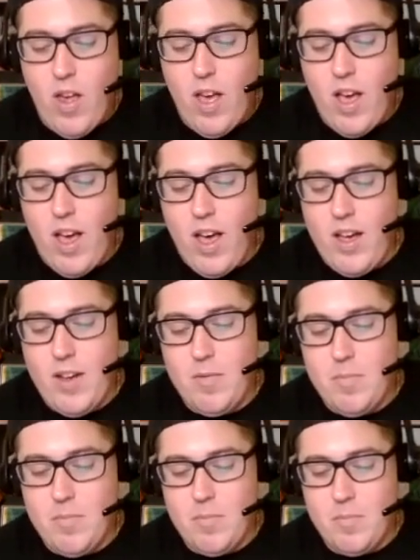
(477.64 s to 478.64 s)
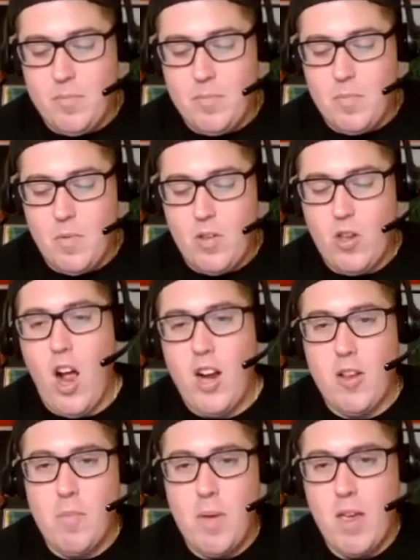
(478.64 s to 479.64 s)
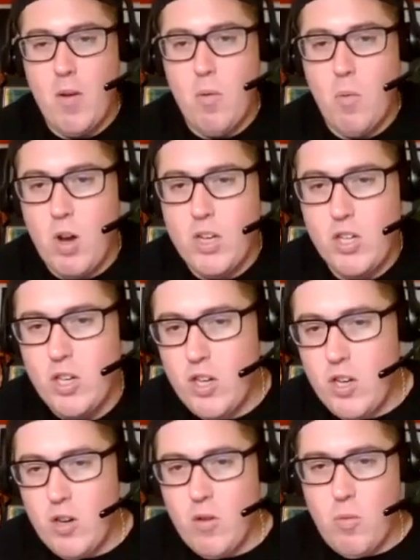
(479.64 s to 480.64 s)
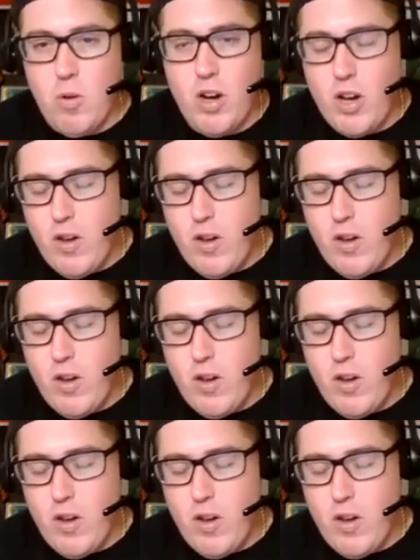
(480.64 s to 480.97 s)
um, talk to me. What are you